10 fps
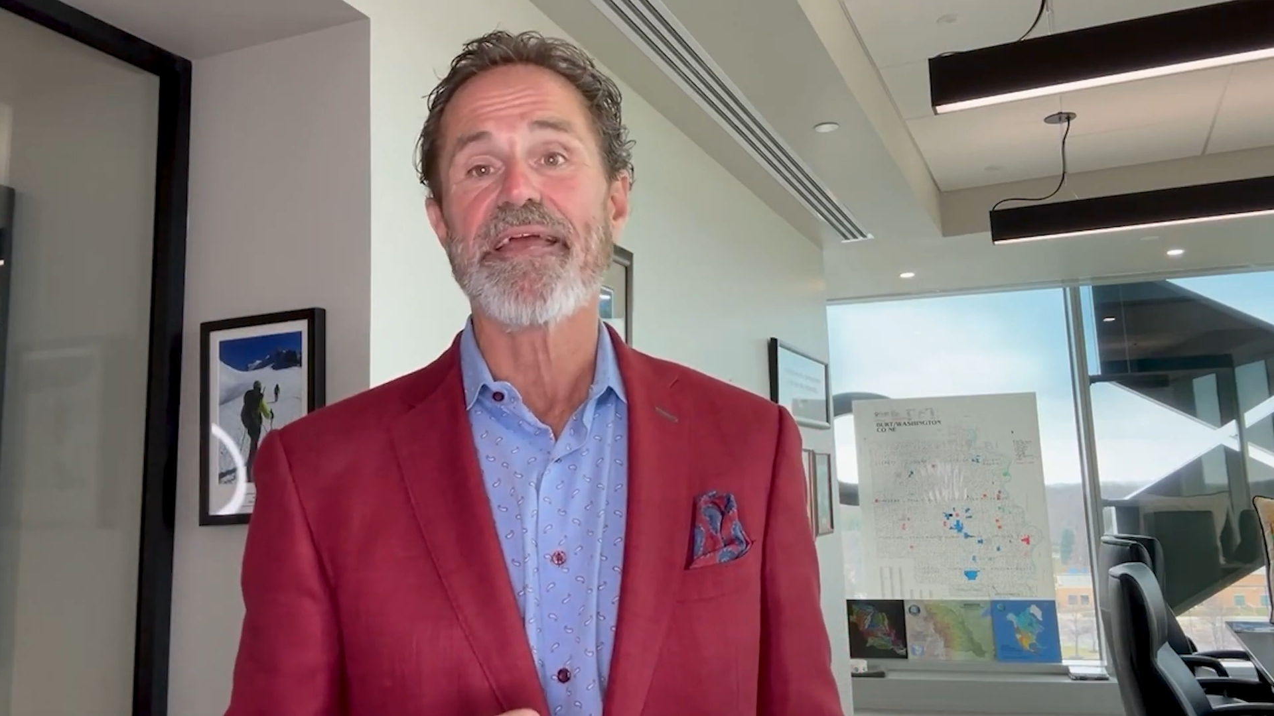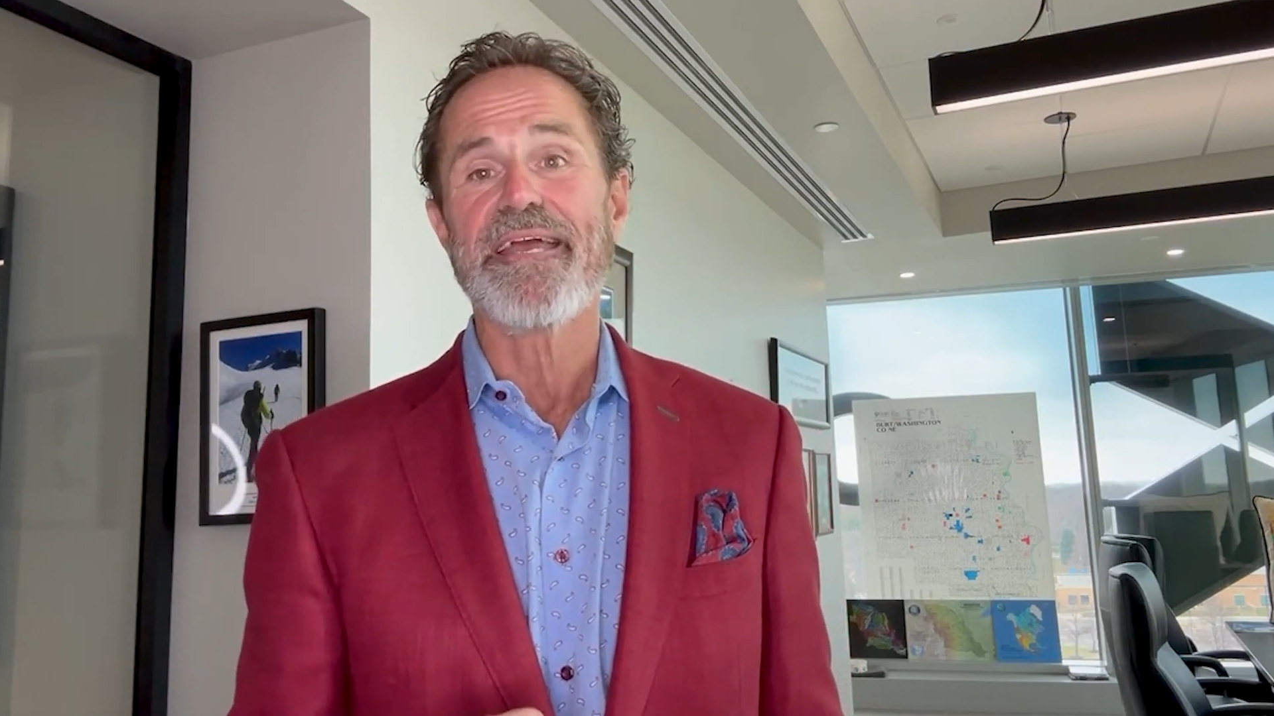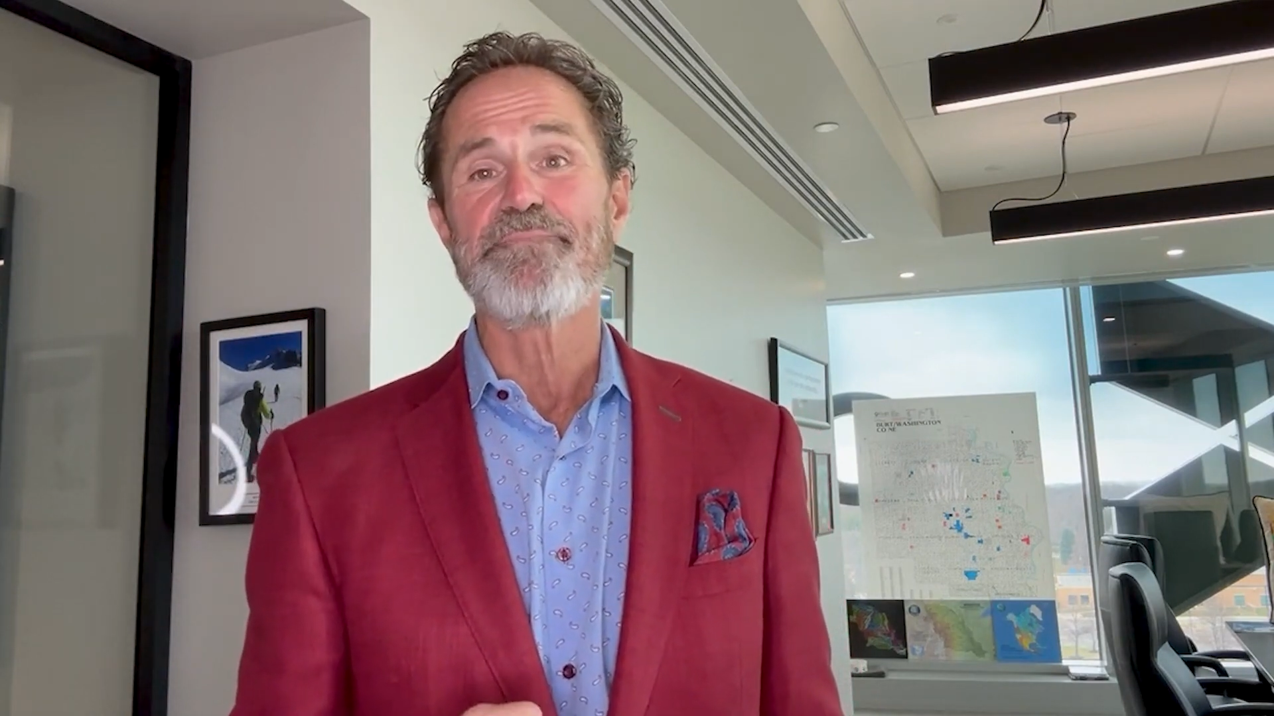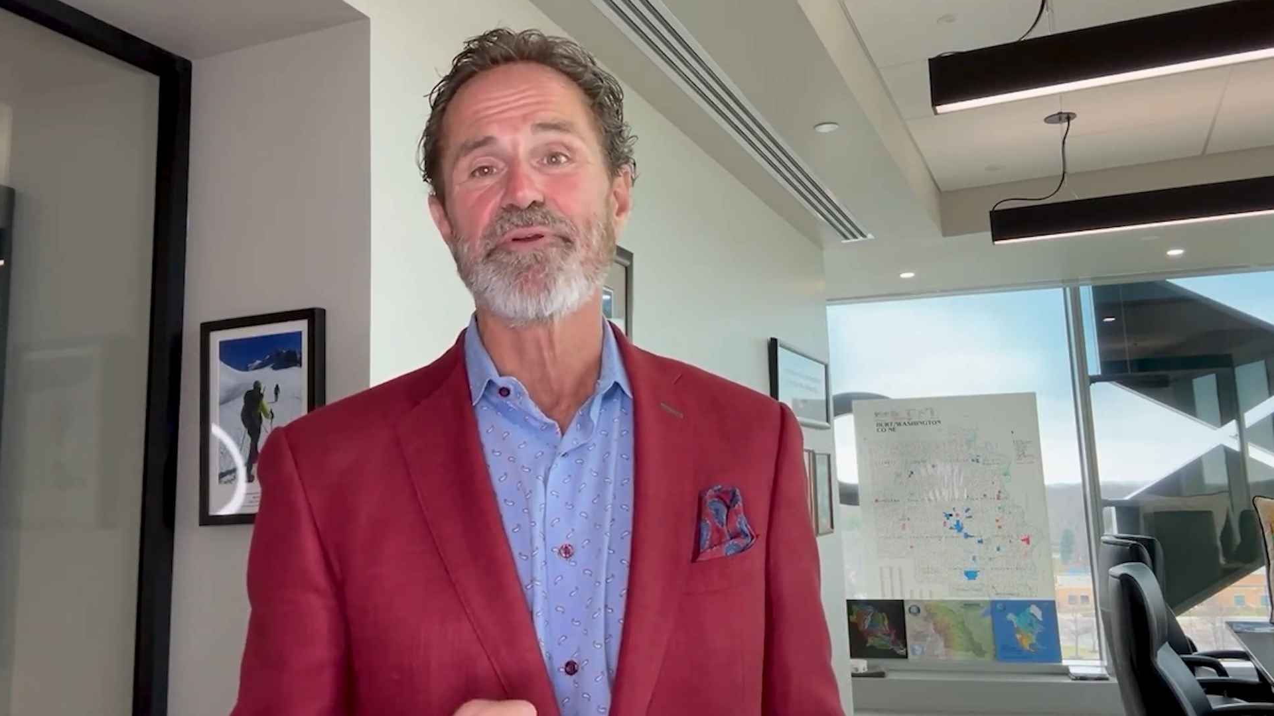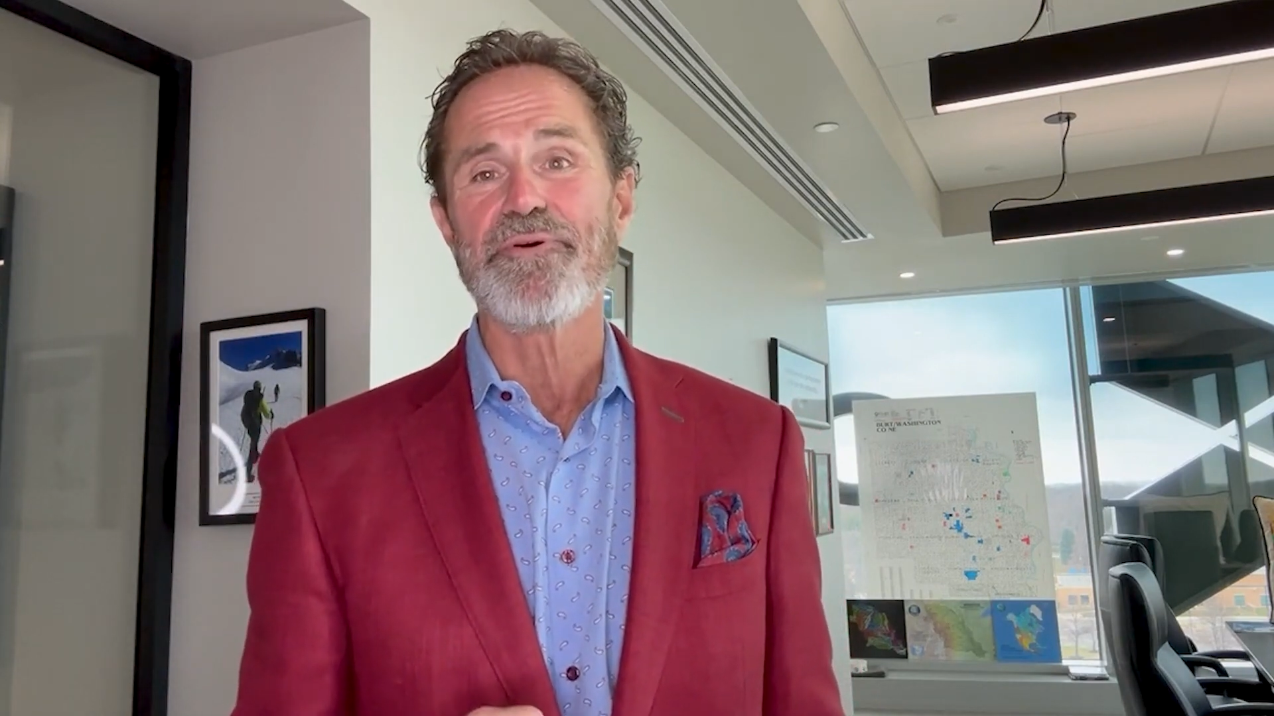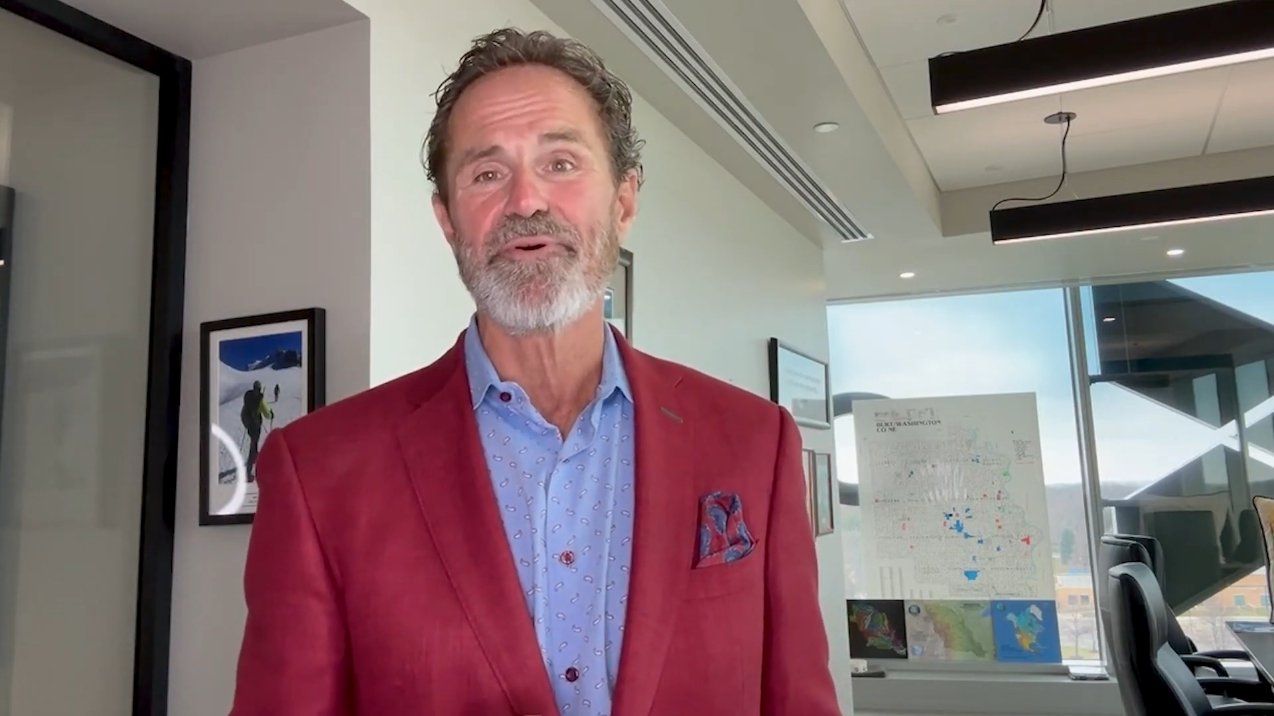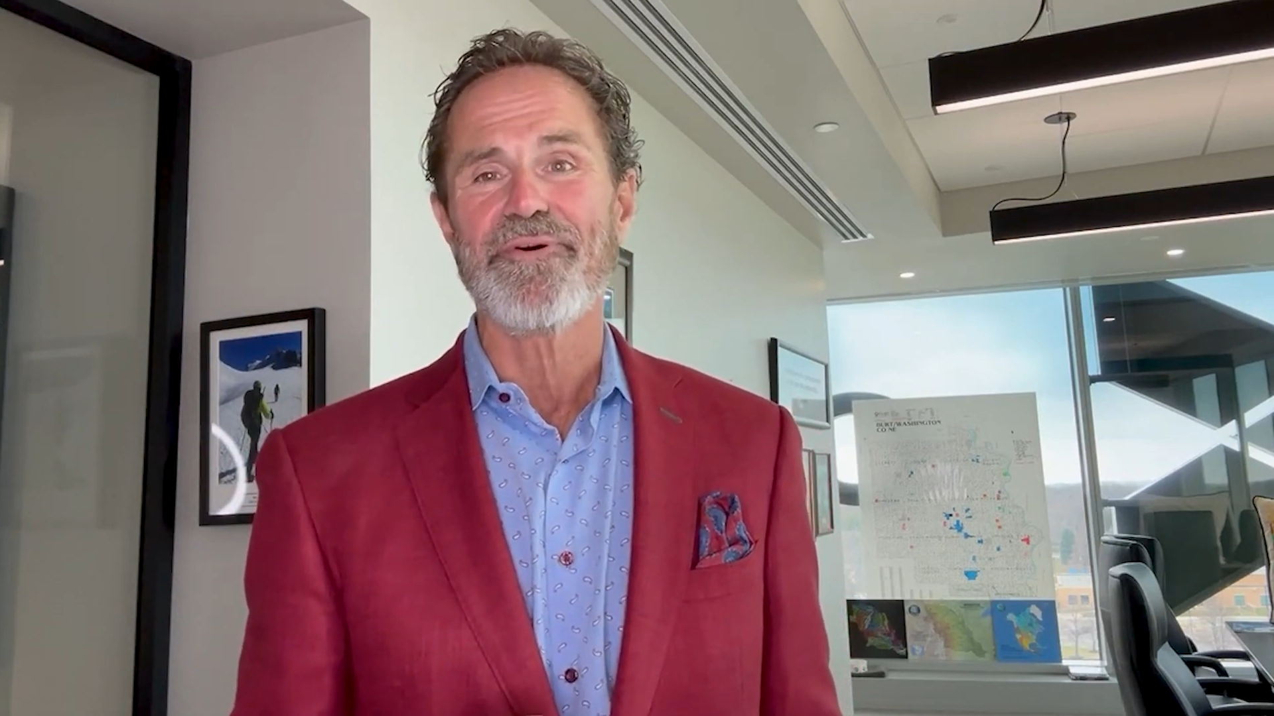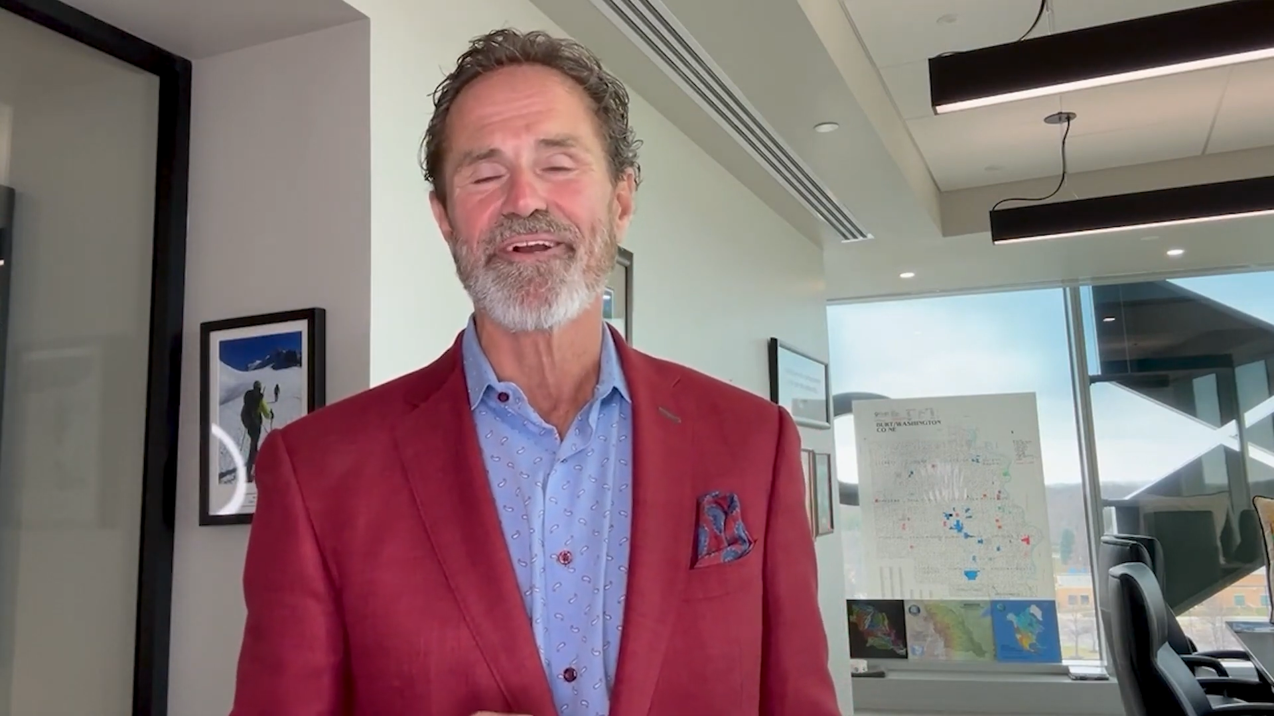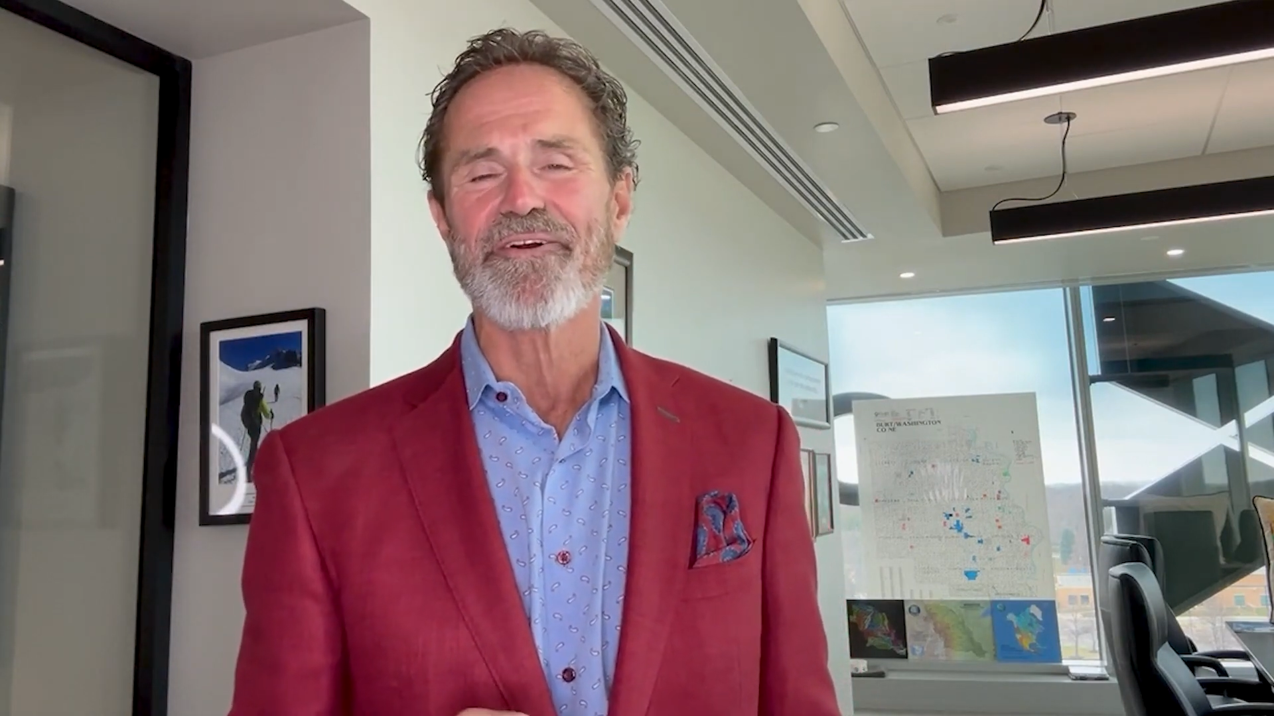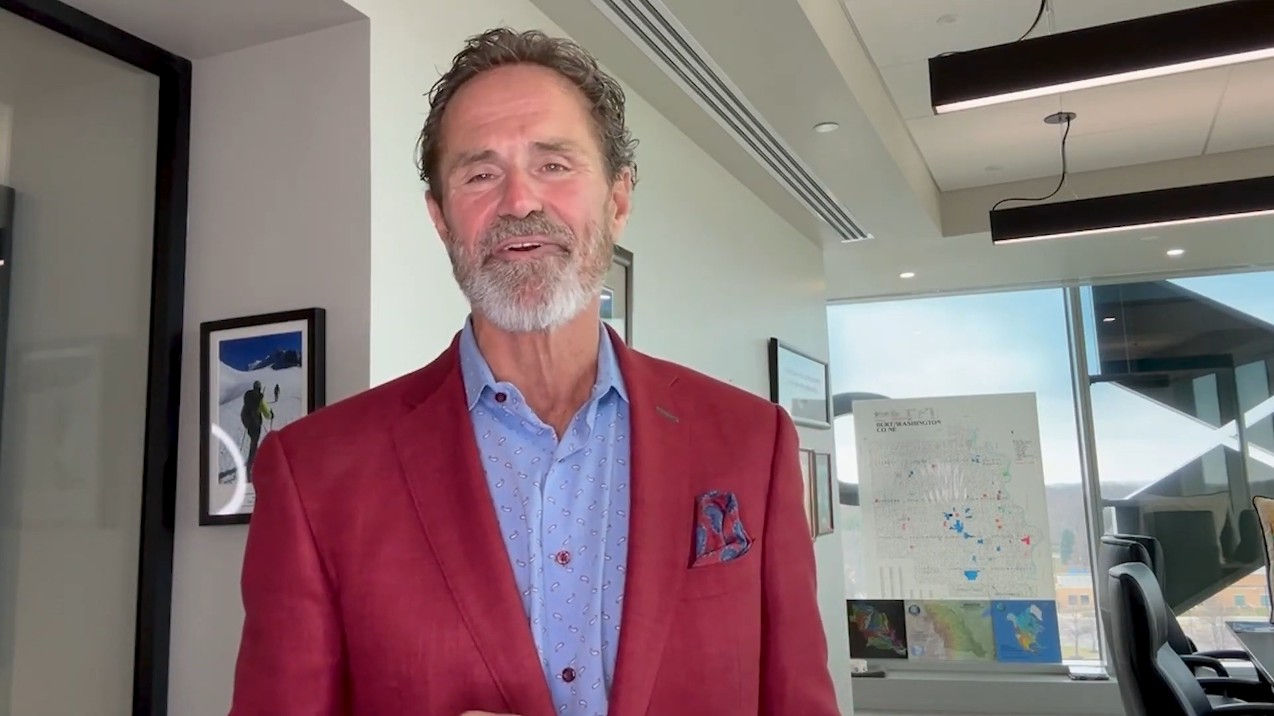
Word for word: K Buell at